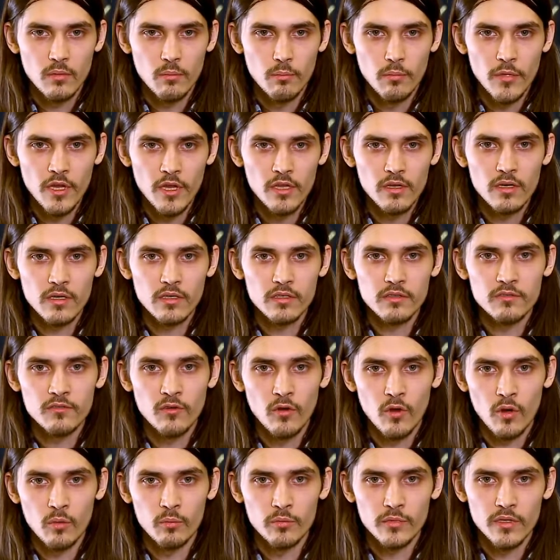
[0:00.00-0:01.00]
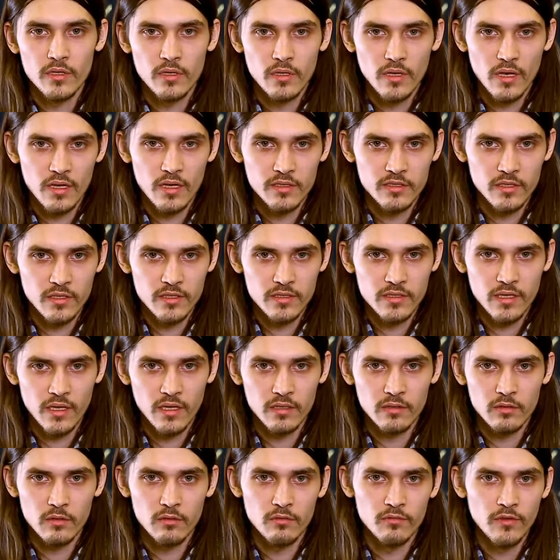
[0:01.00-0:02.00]
Minerals formed as a
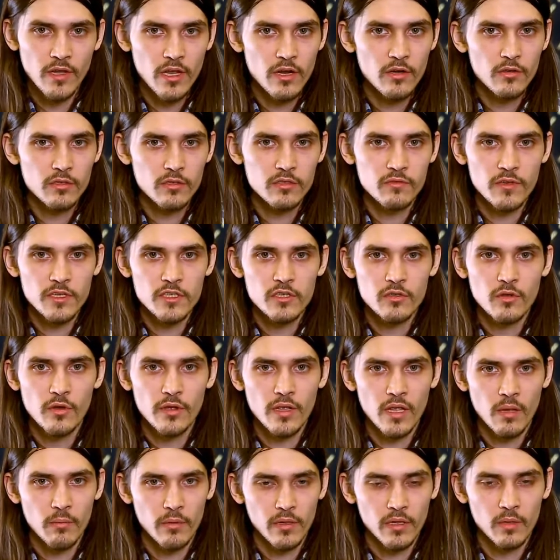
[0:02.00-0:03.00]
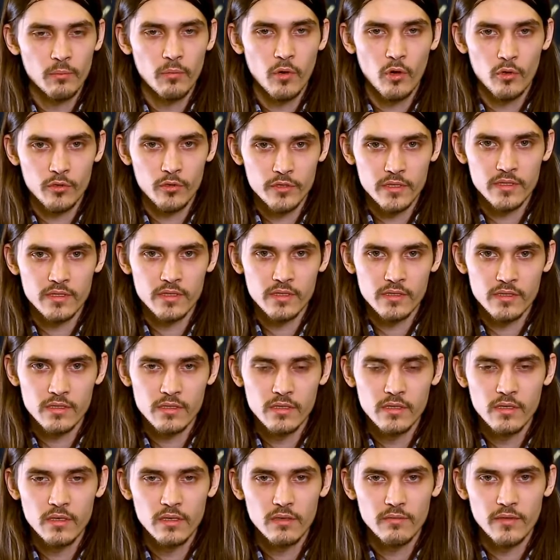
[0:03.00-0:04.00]
result of various physico-chemical
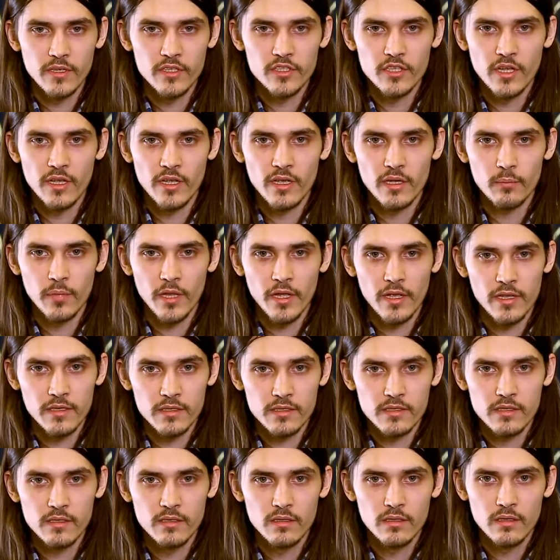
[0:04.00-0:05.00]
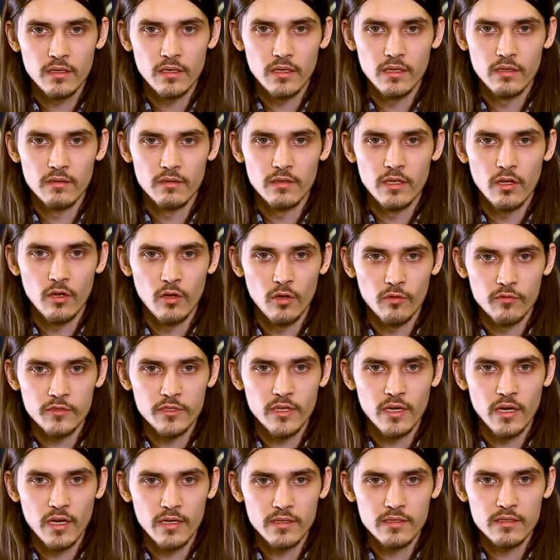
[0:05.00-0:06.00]
processes that take place in the
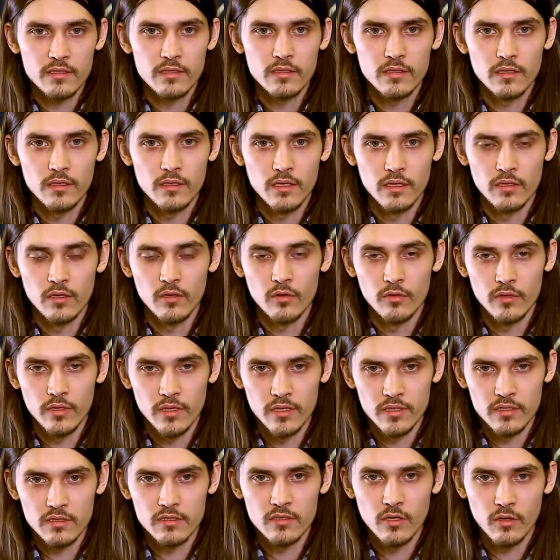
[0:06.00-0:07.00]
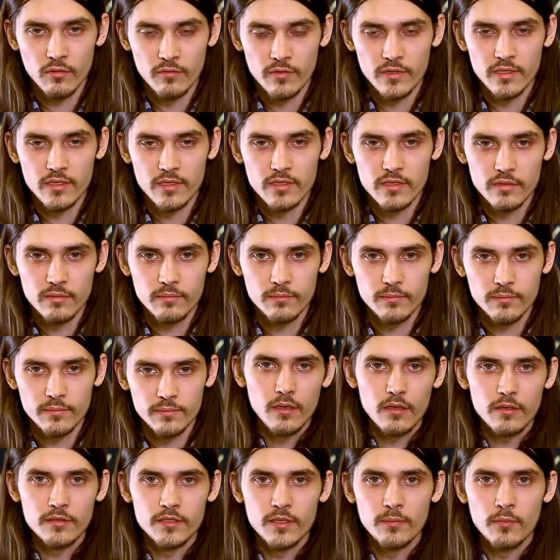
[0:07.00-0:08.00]
Earth's crust and on its surface.
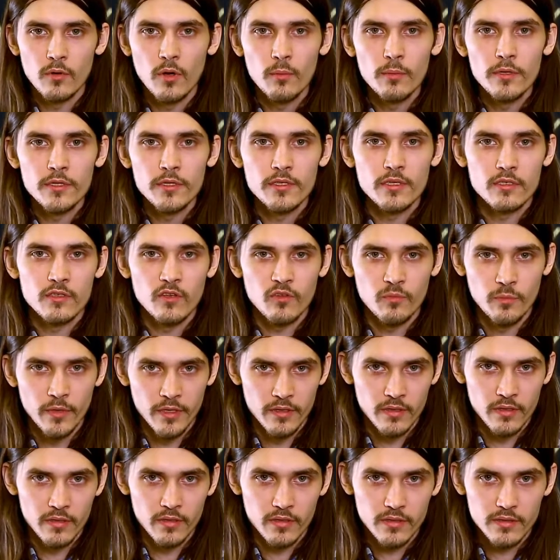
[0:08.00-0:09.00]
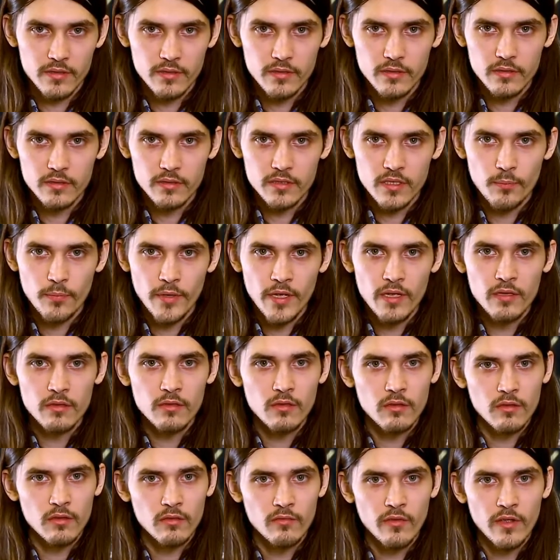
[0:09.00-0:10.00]
The properties of minerals
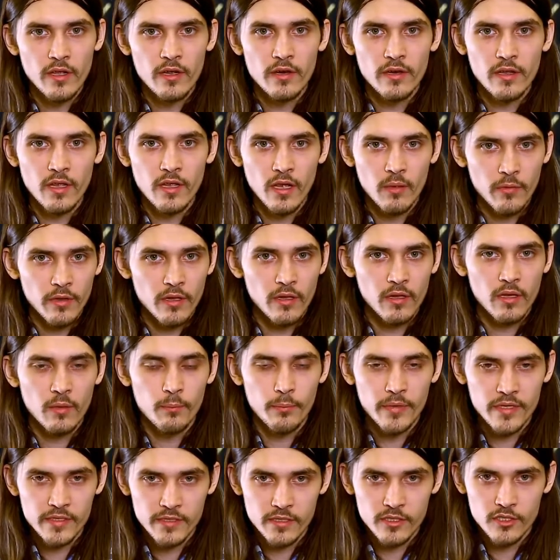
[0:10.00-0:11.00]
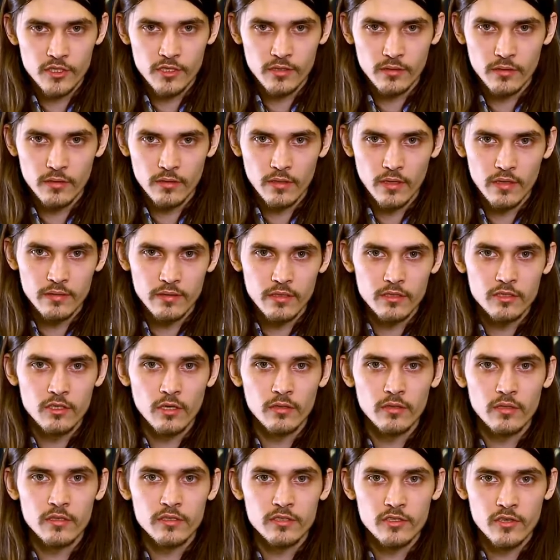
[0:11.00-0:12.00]
depend on their chemical composition and
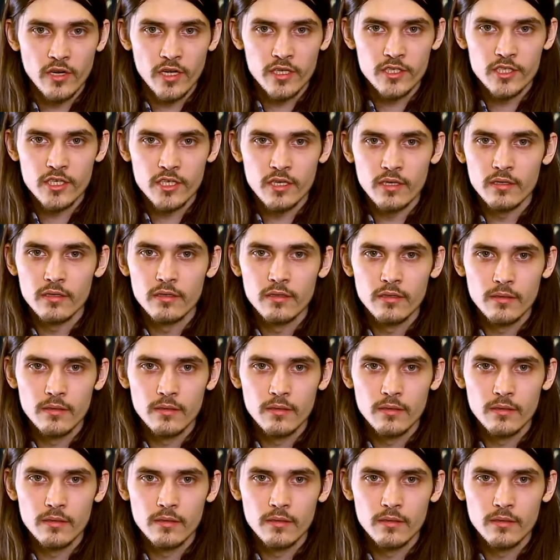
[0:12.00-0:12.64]
internal structure.